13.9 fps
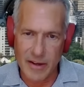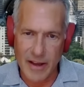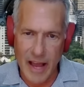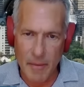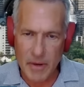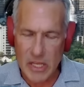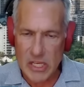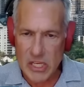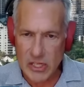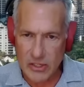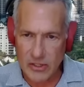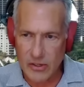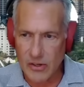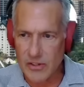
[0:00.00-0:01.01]
how many
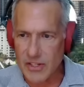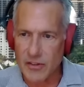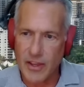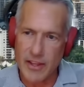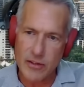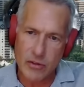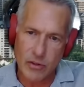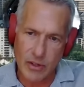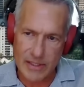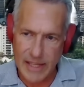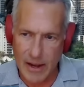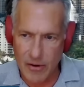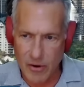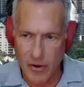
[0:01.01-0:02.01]
years, and then you look
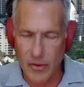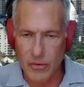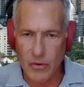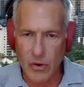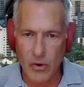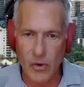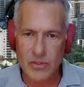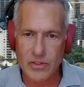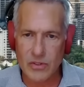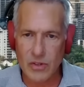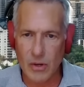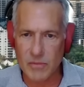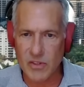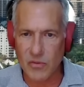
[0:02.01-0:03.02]
down all the rows in
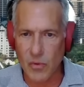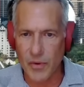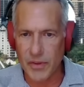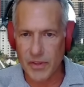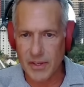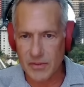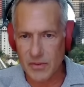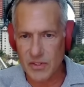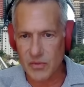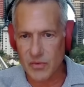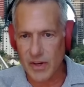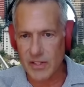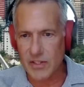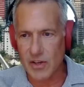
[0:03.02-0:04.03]
terms of what the interest
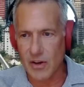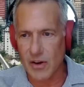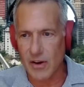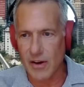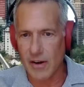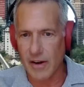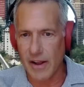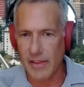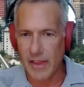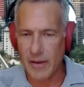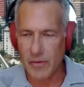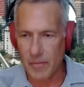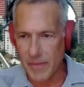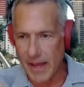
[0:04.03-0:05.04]
rates are, and then
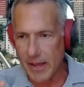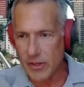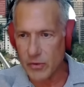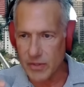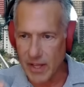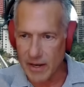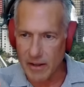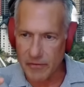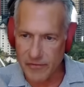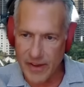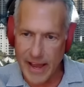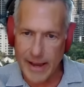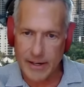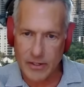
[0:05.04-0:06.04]
from that you'd get a
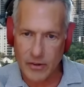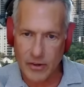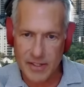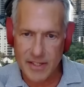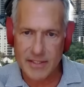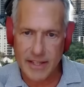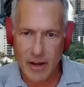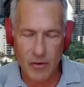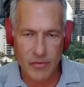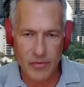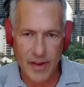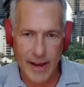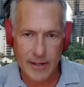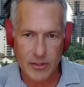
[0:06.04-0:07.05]
factor, a discount
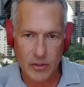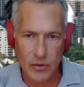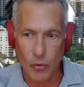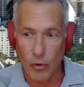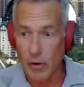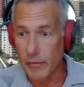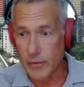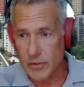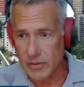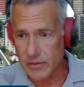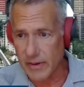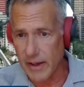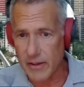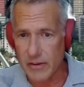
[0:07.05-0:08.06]
factor, or a future
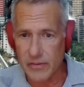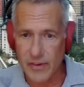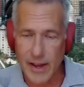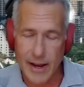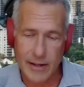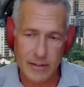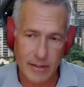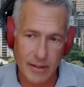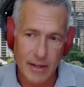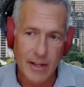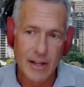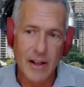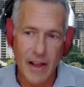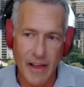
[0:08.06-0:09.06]
value factor,
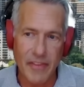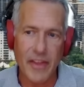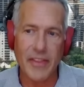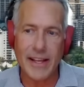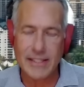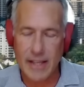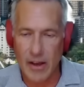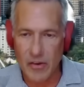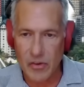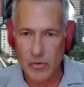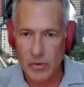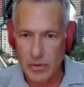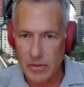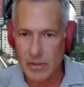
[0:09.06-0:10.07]
and then that's how
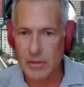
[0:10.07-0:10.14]
you would